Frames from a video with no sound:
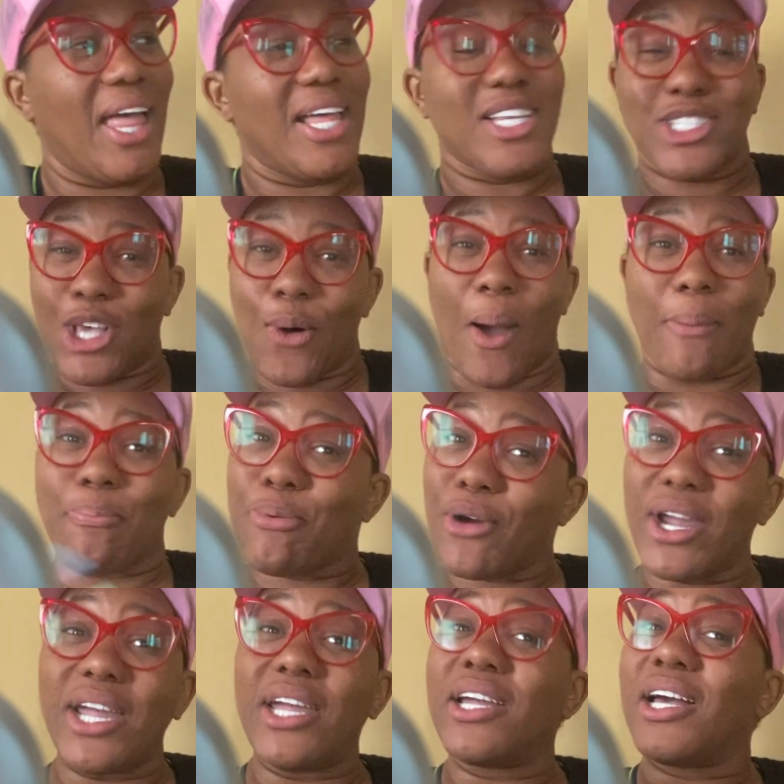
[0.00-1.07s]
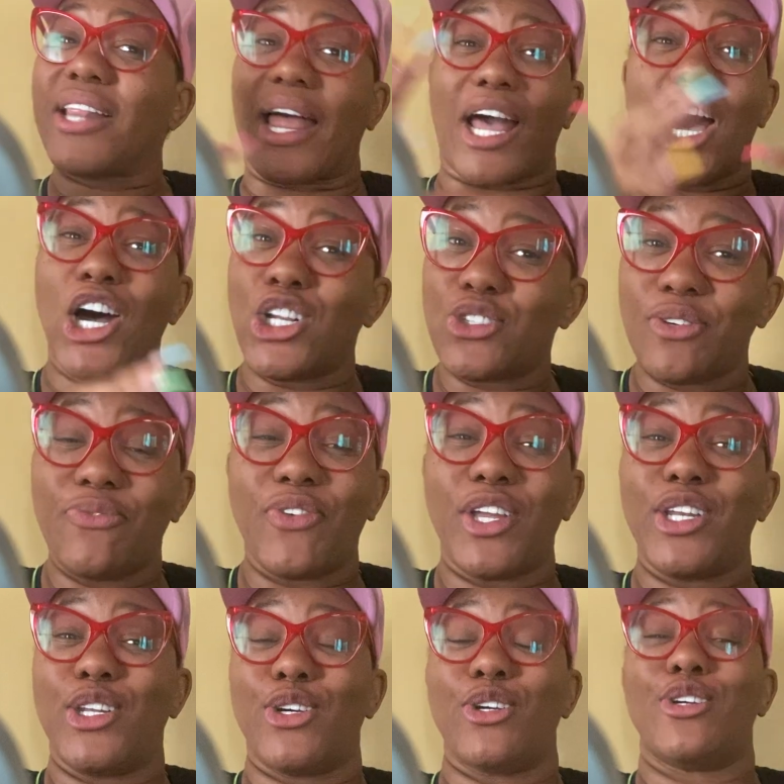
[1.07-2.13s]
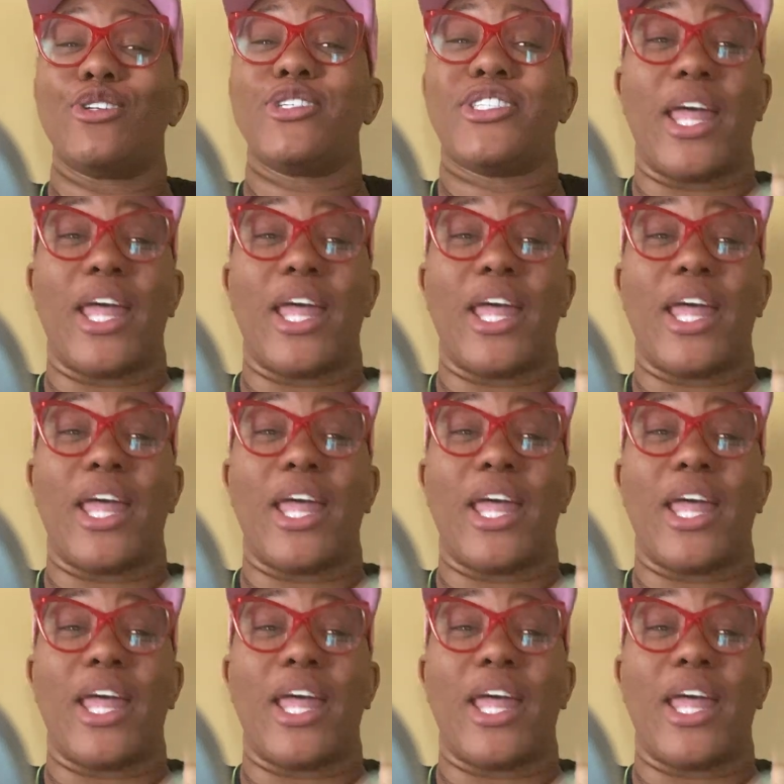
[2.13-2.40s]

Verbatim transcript: So I bring like a 100 vendors,